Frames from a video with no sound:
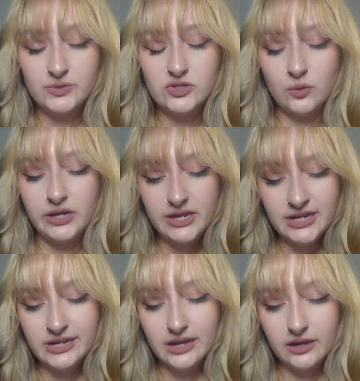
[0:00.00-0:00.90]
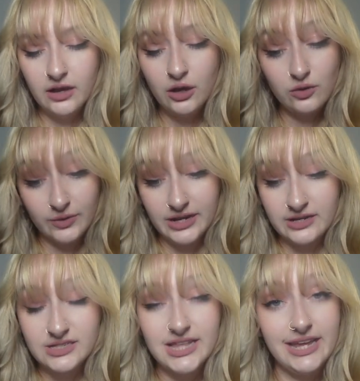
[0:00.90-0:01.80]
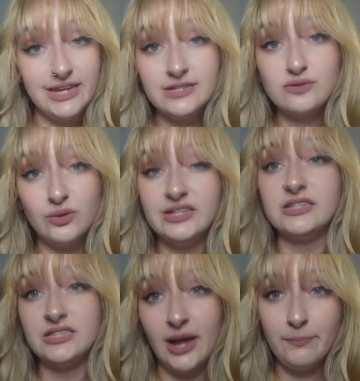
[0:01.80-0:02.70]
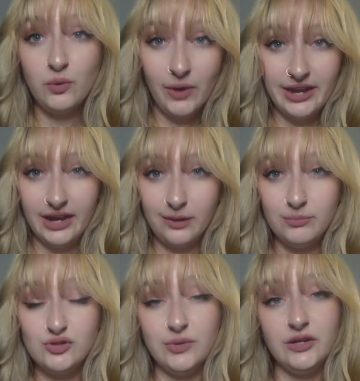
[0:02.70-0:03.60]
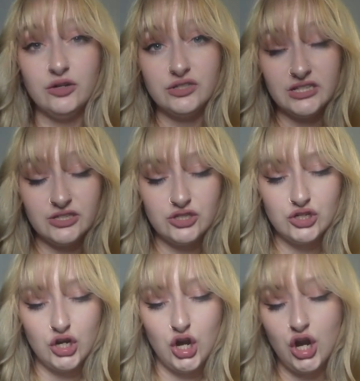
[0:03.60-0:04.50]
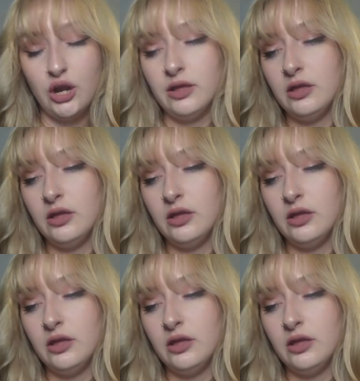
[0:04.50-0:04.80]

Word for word: So he agrees that he is going to stop the wedding between her sister